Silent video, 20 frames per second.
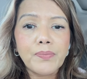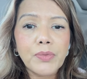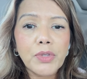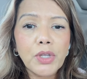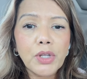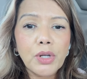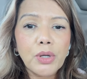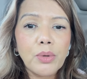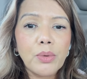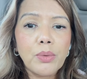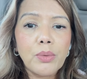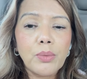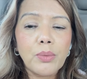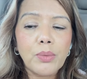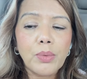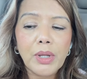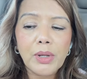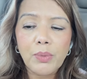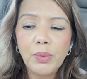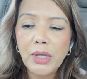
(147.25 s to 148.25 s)

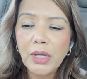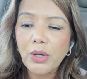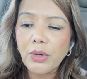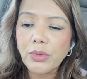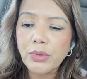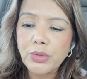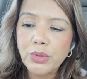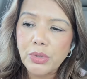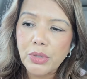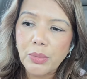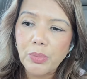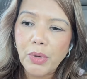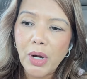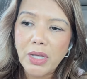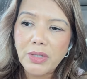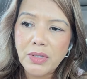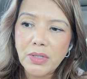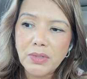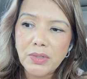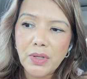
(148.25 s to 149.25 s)
when we go through the
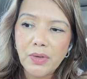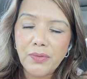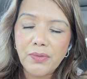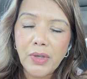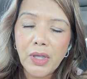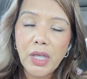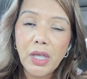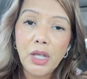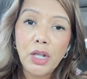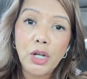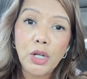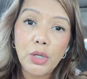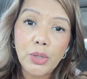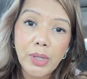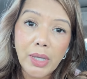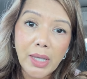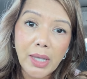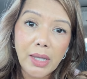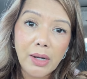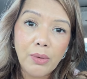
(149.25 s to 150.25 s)
process of
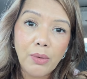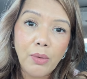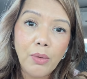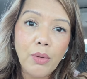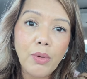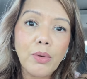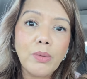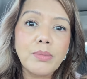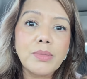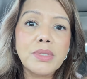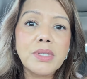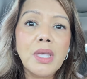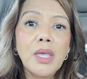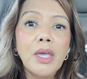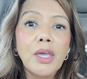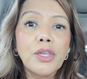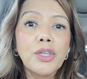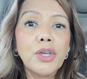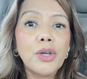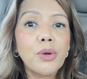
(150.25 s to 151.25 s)
looking at homes,
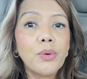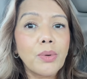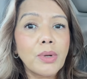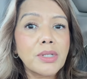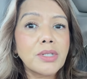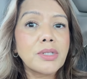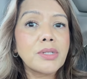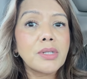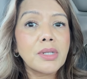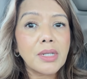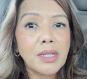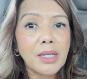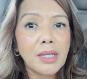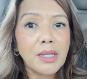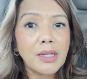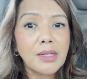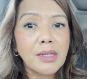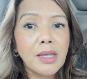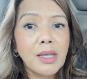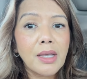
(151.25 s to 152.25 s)
you're going to
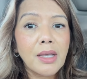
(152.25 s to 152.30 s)
need,